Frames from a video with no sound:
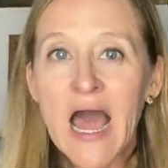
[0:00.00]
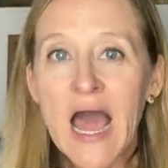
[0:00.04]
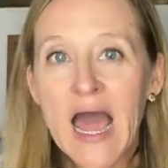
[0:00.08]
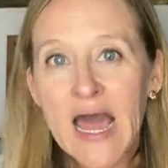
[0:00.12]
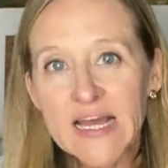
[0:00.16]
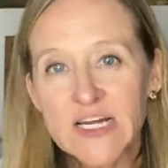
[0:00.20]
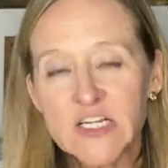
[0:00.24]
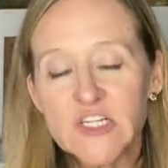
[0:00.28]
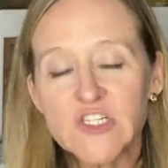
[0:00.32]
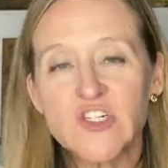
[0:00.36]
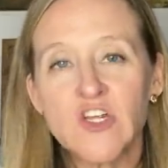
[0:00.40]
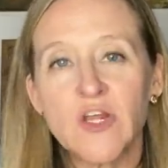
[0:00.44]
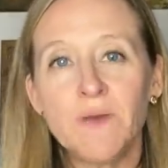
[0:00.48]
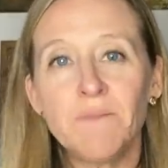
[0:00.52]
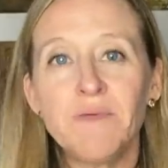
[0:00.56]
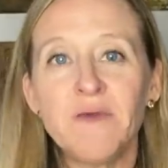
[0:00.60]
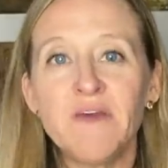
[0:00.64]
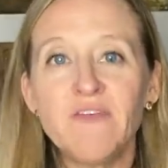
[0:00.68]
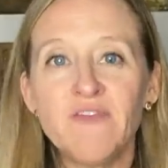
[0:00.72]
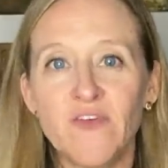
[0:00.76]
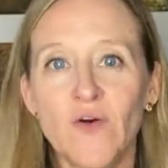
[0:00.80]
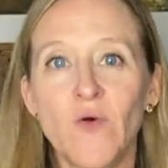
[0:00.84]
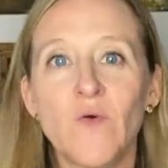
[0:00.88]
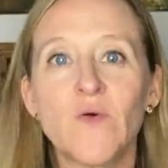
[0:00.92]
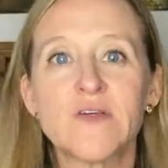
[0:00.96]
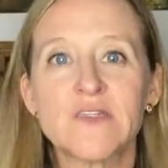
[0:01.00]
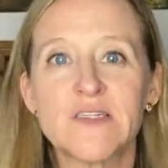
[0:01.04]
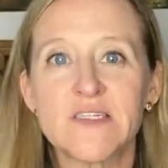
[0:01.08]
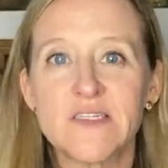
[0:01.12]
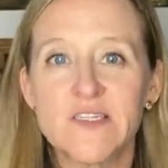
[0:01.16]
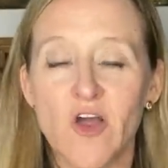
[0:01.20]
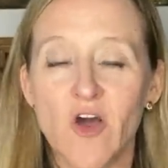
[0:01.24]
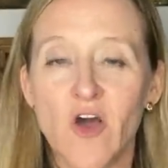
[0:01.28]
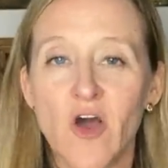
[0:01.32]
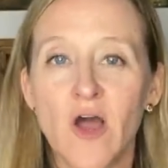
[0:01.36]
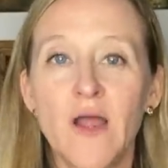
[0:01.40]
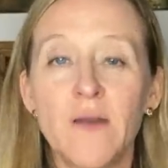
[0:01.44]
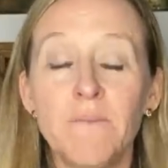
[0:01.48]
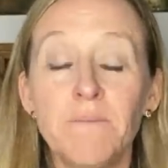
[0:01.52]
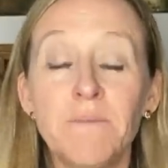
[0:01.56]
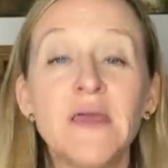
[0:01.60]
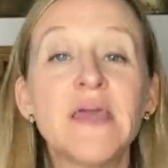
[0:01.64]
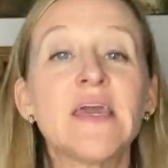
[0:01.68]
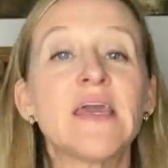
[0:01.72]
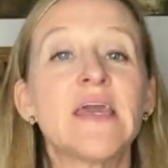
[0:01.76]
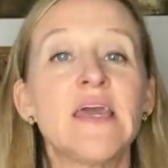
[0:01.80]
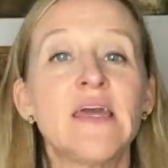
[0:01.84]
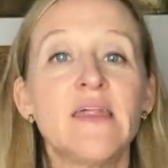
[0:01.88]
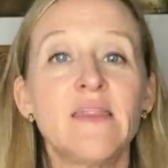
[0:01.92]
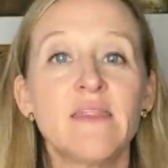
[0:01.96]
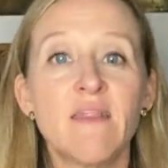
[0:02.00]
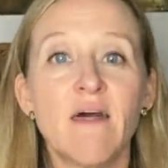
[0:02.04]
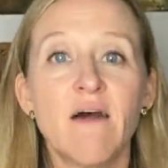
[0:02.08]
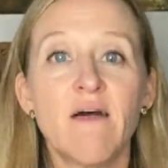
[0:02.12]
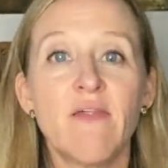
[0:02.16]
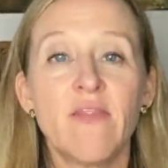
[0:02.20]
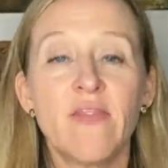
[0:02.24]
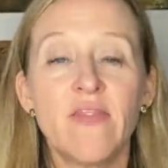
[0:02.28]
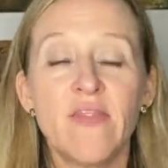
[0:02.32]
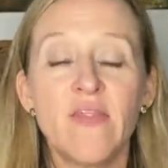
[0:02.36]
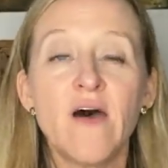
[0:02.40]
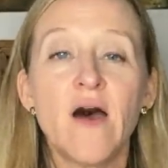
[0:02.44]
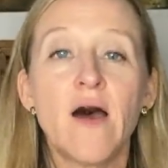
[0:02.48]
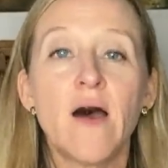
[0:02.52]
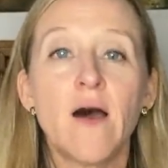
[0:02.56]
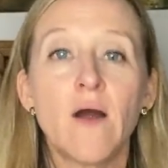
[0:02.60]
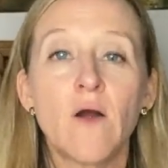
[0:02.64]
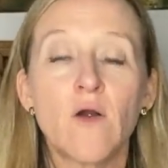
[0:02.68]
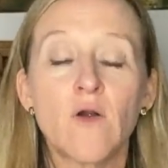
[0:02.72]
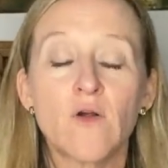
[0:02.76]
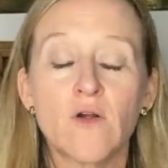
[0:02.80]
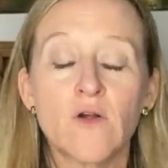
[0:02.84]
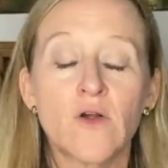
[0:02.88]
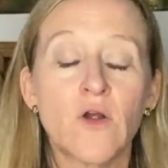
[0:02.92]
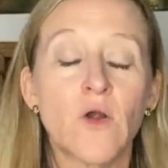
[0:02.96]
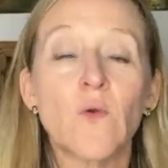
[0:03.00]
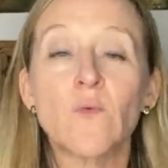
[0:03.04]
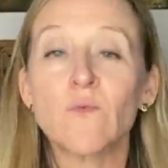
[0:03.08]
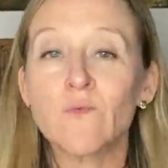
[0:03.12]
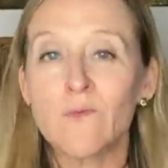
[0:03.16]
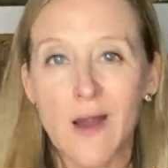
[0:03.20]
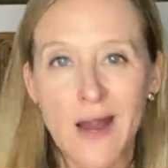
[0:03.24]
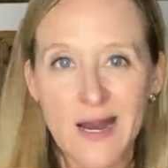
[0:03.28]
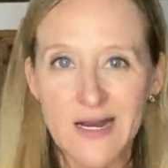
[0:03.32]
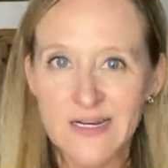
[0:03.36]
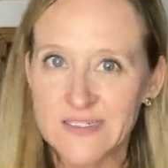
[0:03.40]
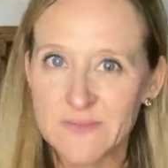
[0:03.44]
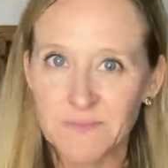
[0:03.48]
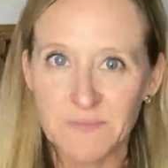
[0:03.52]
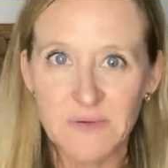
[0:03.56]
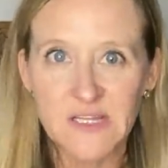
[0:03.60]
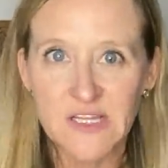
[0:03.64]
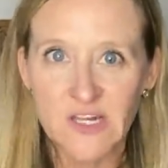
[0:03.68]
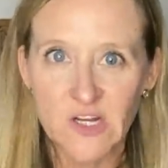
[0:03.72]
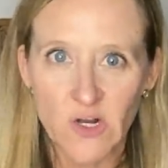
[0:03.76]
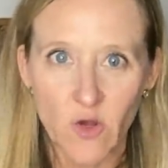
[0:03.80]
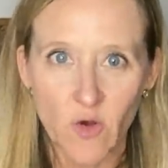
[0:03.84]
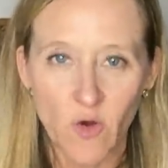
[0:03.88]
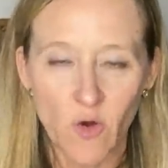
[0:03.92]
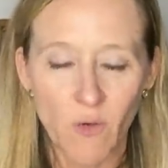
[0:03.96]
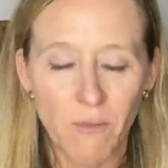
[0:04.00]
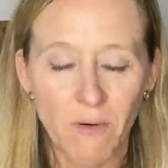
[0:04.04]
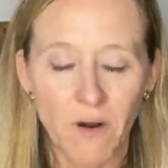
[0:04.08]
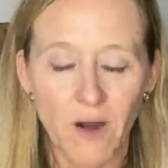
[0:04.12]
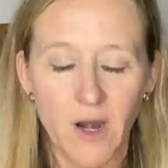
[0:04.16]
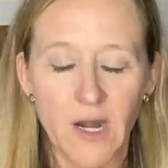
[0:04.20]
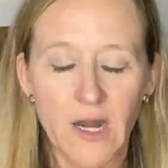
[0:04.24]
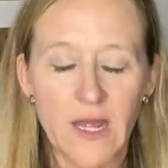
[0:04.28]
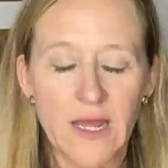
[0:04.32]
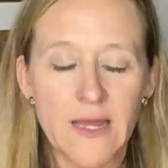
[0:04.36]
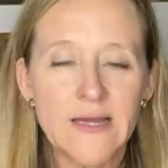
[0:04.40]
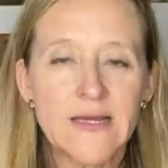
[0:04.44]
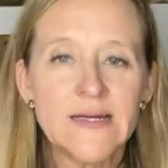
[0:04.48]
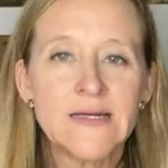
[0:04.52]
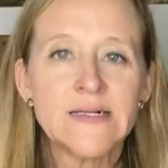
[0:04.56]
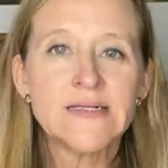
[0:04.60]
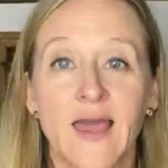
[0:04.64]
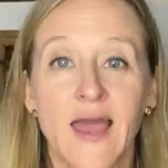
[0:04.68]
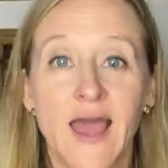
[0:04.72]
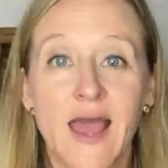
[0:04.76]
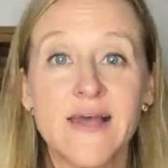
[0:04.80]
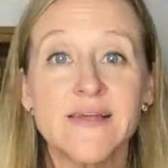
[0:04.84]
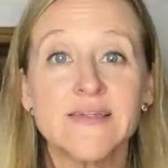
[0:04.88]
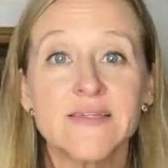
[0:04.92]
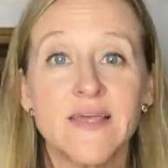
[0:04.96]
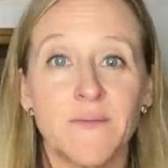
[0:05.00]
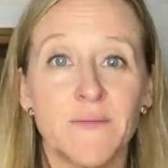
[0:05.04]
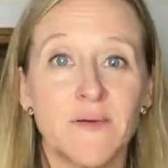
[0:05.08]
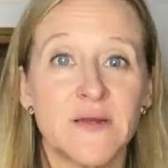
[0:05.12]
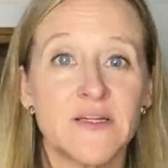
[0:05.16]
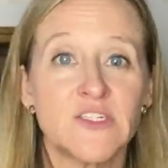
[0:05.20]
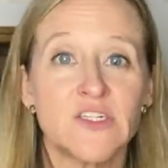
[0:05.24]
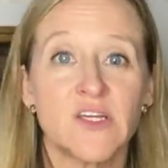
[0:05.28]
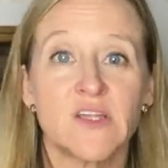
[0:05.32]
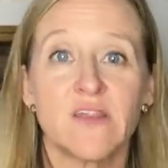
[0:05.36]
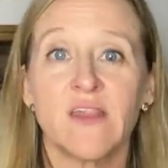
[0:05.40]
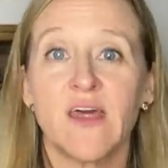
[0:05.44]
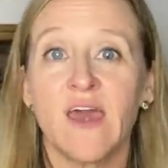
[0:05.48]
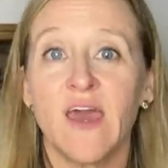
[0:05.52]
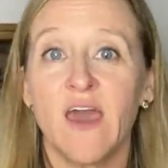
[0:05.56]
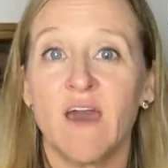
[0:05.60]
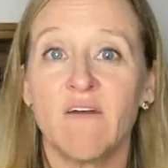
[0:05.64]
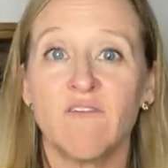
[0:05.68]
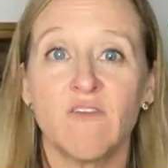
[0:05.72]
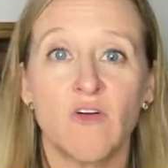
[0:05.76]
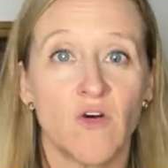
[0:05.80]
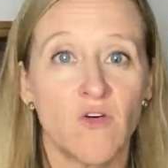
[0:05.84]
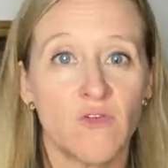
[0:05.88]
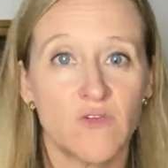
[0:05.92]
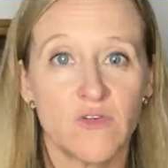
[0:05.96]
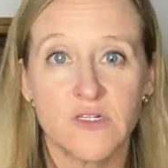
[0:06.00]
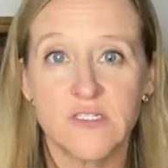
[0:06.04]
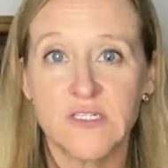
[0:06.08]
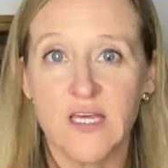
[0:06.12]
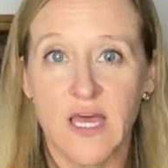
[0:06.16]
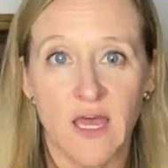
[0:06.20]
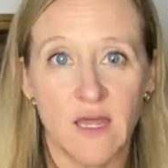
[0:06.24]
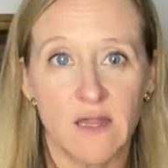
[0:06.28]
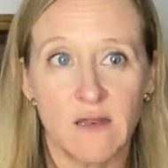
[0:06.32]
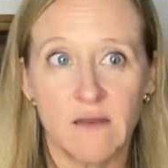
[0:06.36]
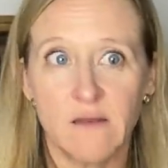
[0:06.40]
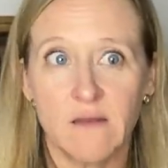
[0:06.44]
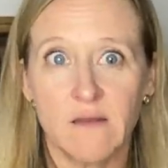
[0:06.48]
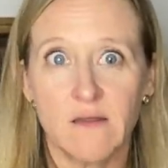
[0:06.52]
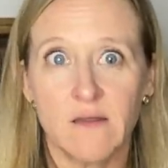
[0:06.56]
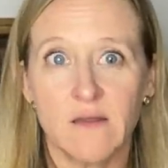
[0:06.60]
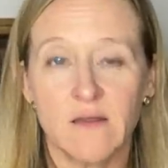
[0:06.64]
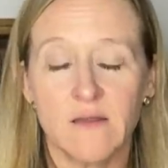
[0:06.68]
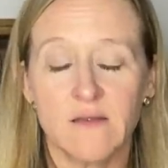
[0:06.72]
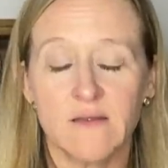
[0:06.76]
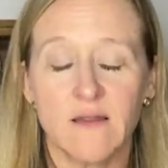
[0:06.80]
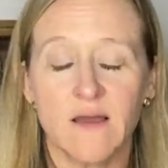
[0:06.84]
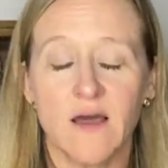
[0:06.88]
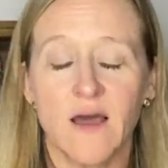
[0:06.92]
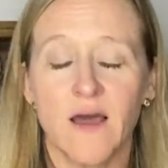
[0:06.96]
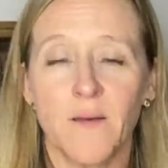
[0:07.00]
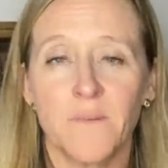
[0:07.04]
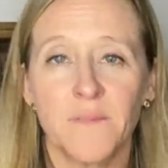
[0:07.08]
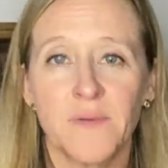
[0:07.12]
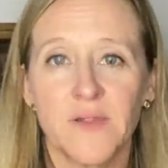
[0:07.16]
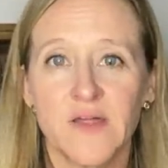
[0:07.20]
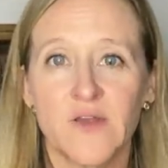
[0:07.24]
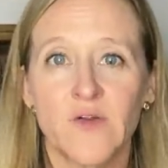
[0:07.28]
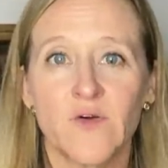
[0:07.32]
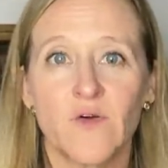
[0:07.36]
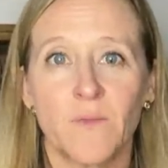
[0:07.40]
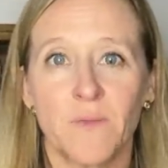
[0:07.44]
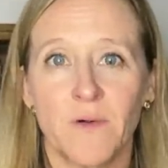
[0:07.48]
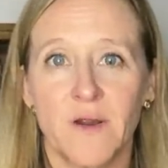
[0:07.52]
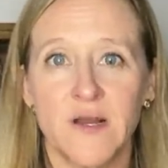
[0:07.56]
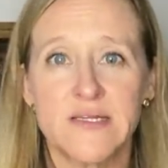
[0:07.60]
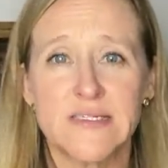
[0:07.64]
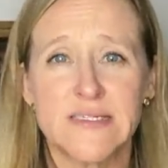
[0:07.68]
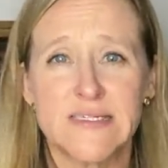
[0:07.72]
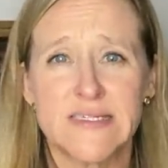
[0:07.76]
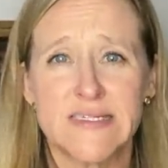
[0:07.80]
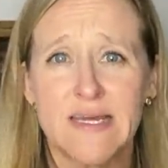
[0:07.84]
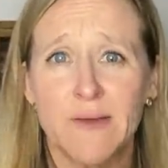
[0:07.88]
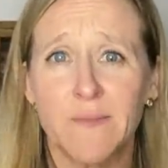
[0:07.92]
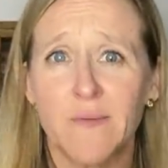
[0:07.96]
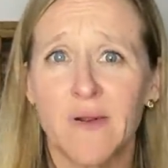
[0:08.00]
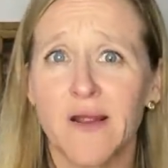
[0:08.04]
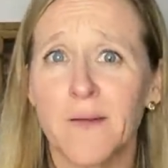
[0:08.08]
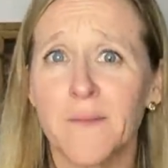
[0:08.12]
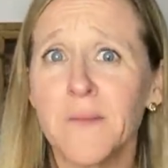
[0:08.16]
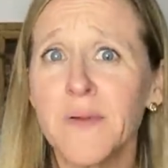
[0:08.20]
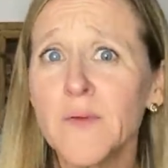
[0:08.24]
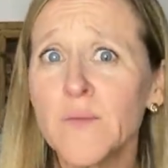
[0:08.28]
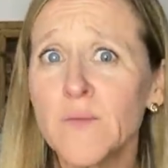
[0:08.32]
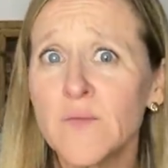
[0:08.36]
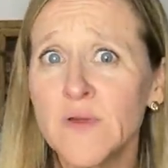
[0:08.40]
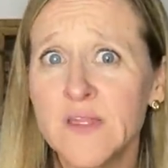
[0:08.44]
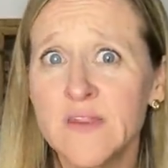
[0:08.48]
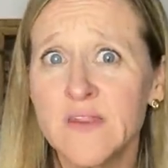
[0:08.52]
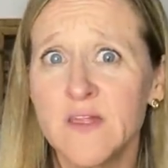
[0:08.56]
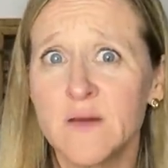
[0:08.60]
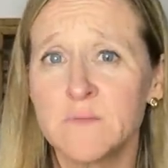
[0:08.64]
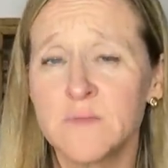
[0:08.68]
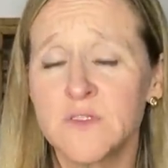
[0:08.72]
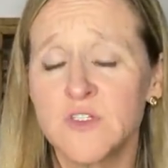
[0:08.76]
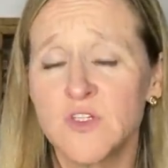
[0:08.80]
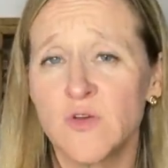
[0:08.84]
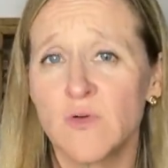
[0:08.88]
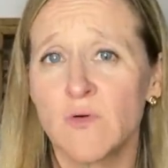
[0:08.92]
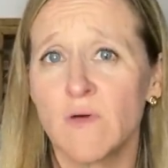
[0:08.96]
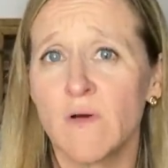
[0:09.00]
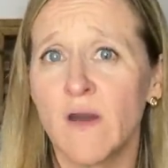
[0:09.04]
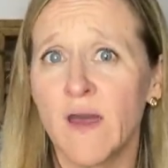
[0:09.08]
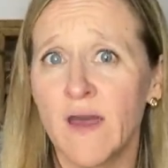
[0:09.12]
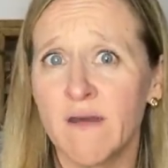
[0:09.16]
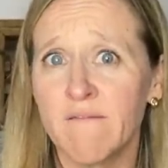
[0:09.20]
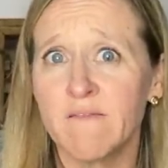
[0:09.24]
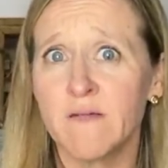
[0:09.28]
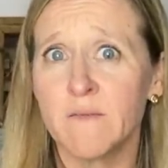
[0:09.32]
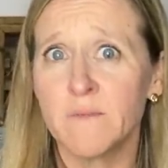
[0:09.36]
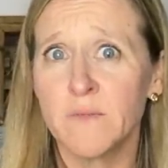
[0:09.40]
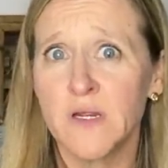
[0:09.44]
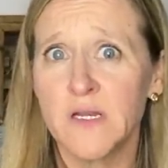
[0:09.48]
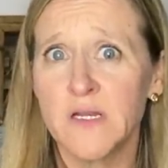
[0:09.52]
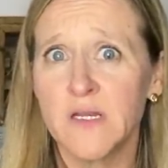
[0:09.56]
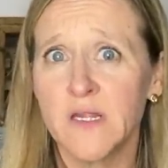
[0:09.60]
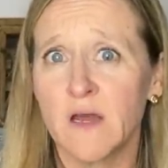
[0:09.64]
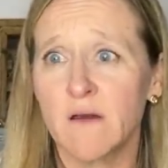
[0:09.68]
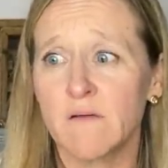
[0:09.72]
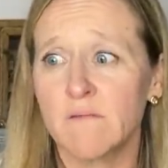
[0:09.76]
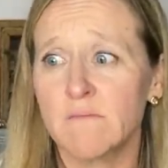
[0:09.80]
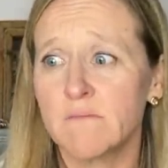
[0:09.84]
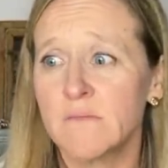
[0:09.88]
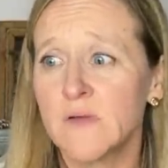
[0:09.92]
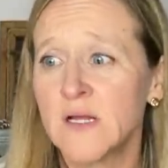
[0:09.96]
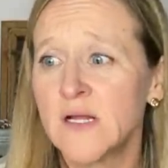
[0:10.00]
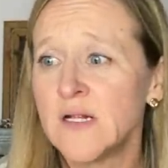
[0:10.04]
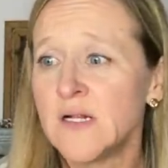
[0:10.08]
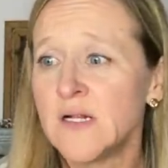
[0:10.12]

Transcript: I should be focused on picking the correct political party. As I mentioned, they have over 10 uh, political parties in Denmark. I'm gonna read them to you. I have them written down.